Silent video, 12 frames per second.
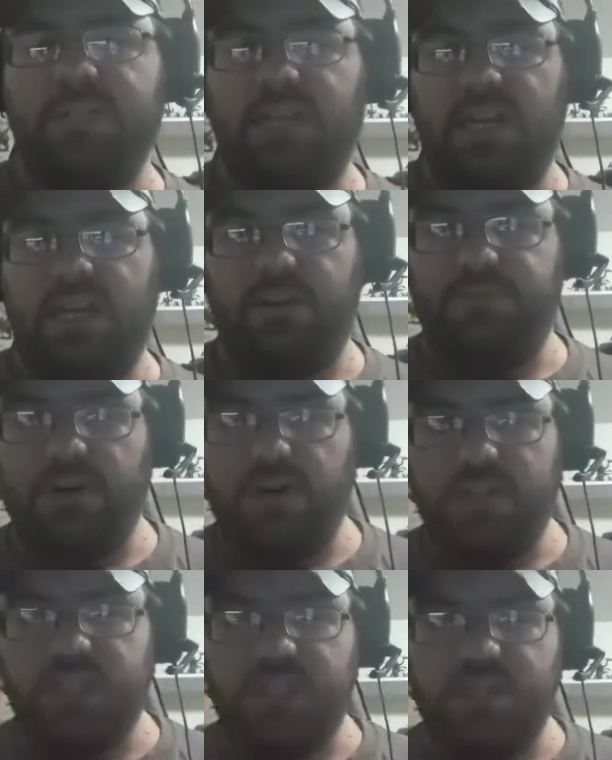the Kini
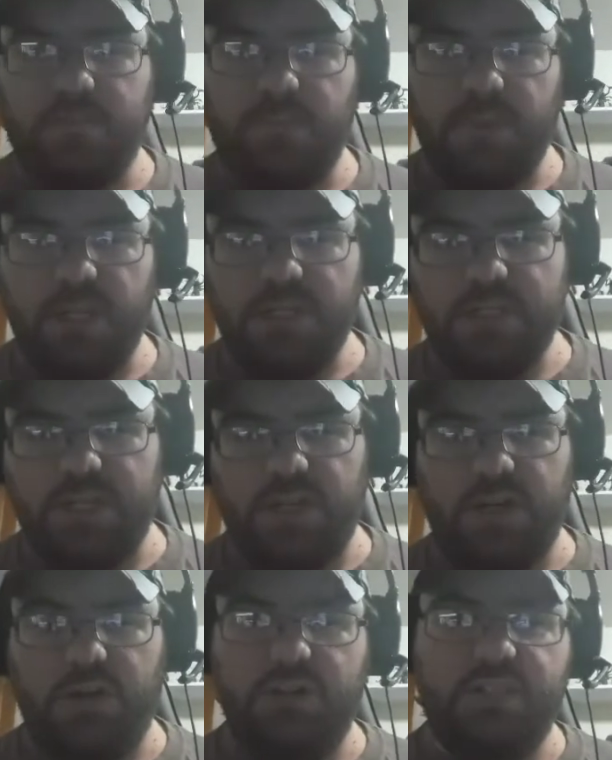first.
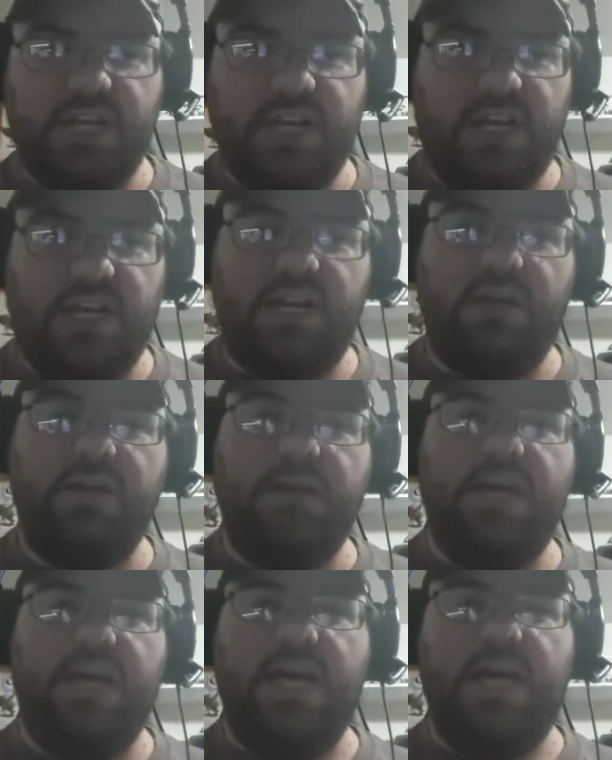So, Takini
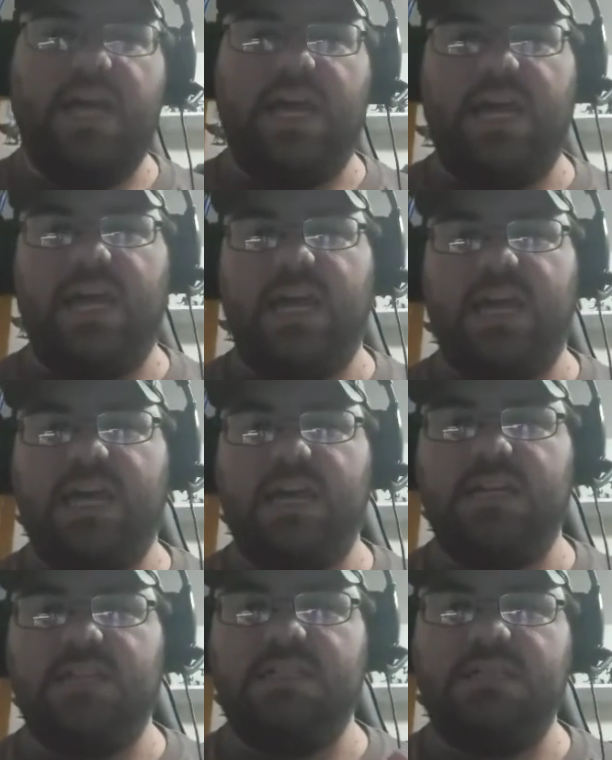
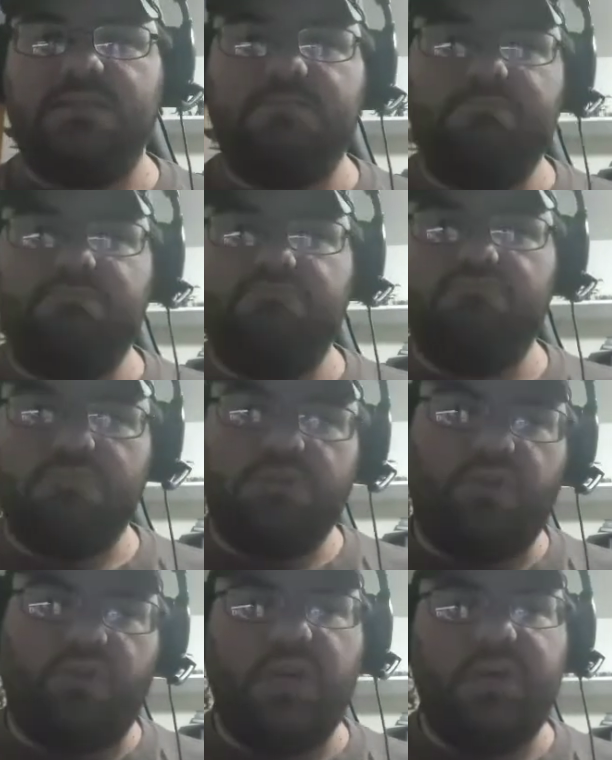is
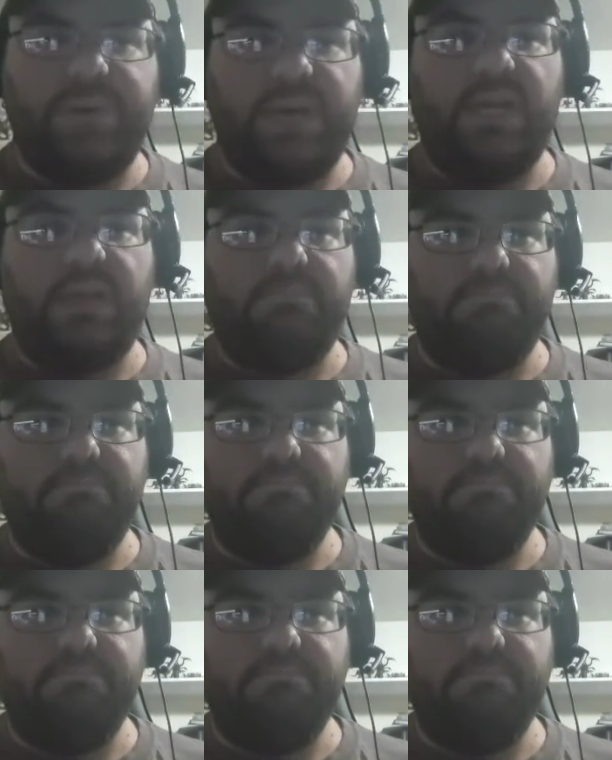going to be